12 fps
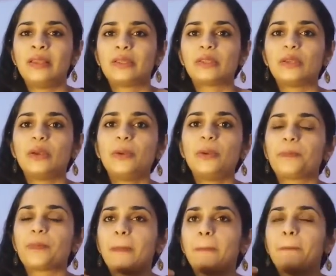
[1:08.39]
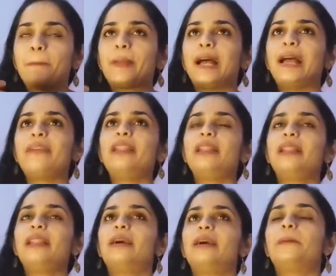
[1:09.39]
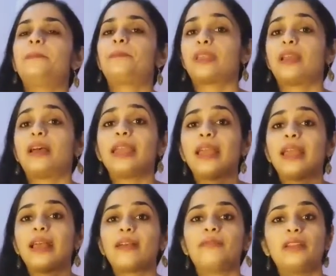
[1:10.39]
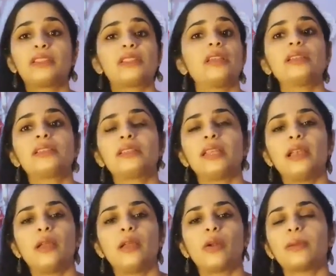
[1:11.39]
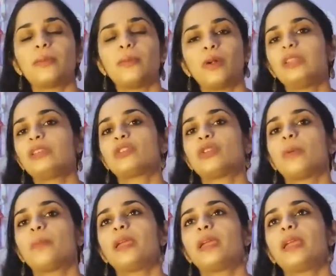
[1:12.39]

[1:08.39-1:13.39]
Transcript: So I have researched a lot about this topic,